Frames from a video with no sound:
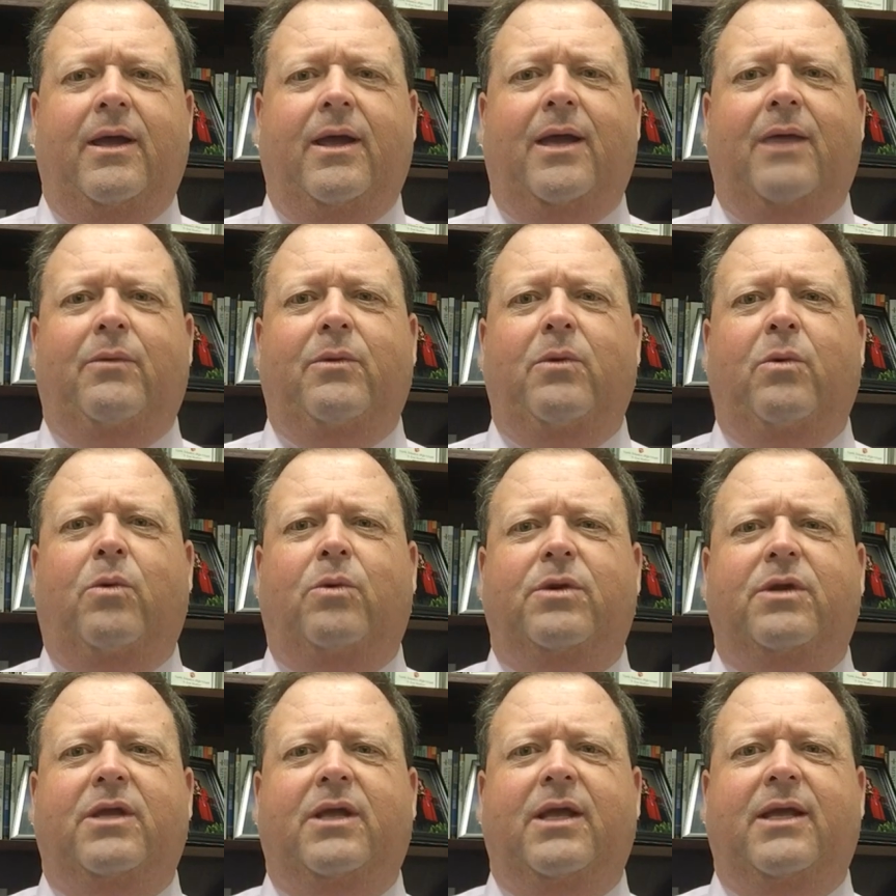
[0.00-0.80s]
And we
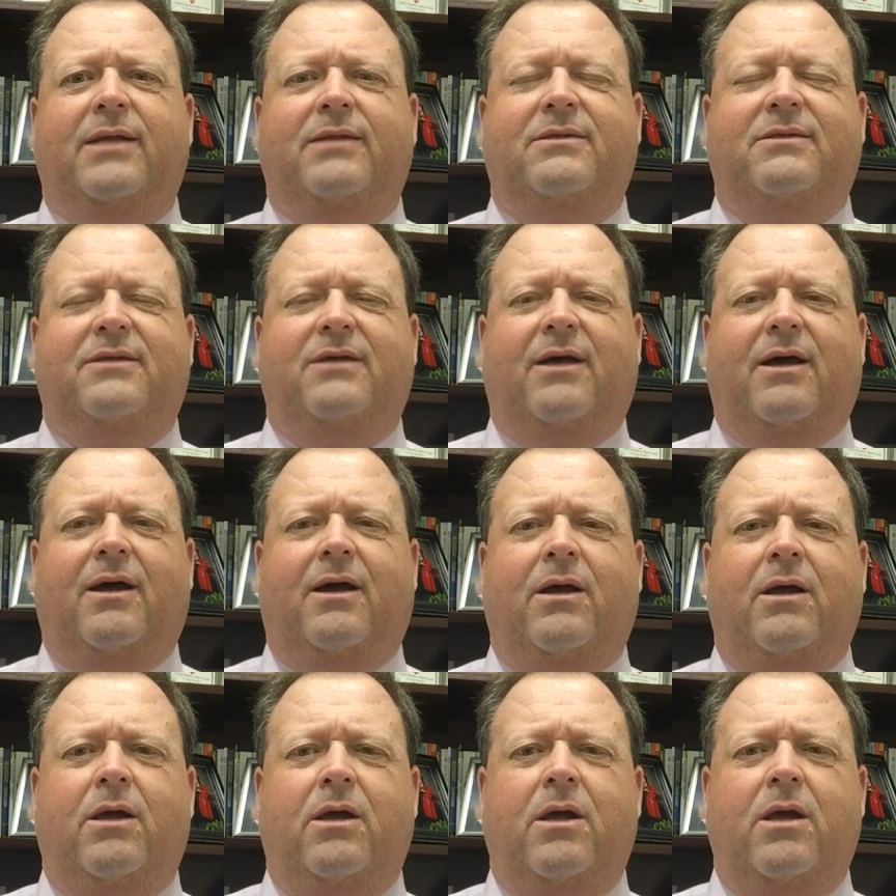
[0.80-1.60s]
want to get
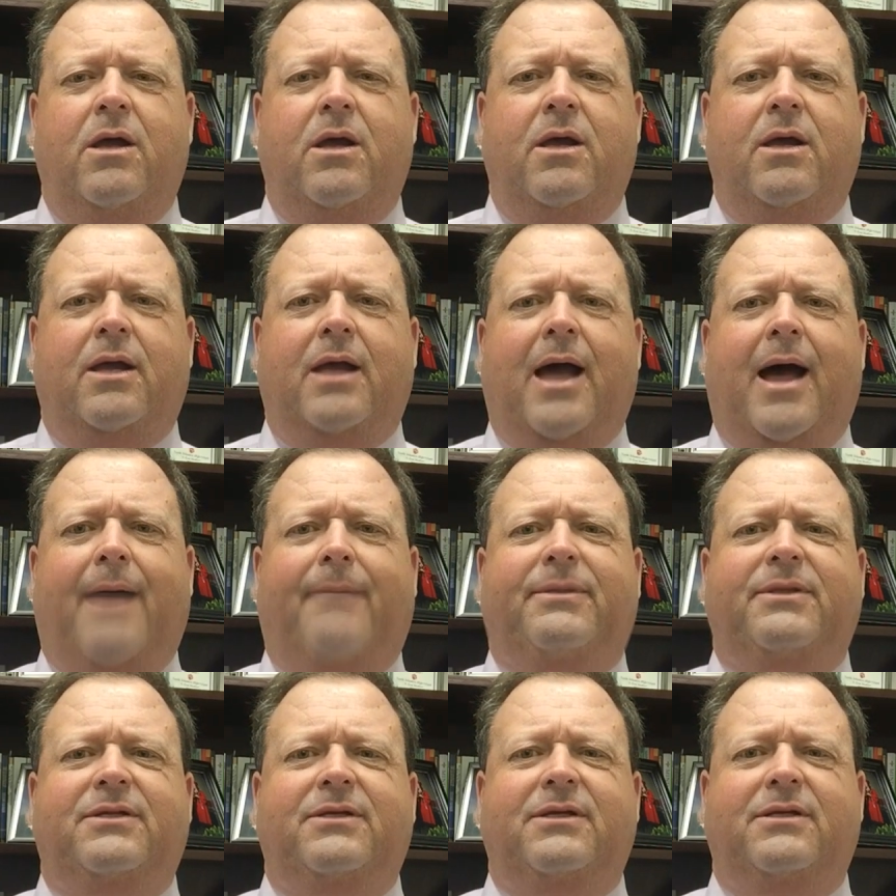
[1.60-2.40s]
uh,
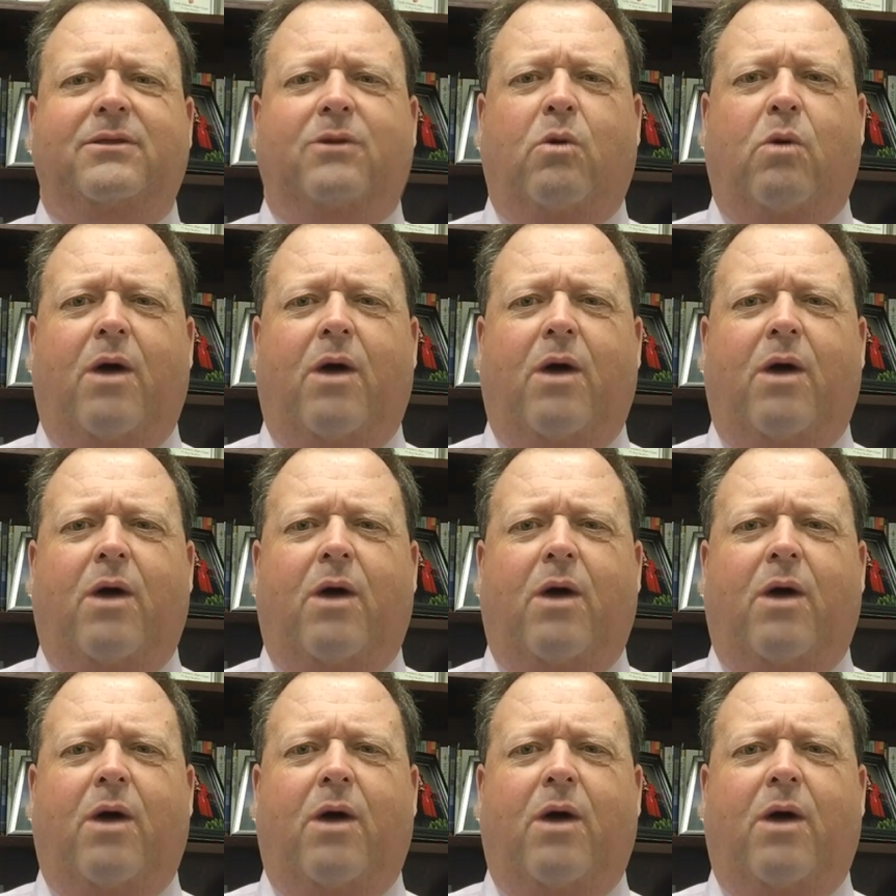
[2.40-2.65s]
competent,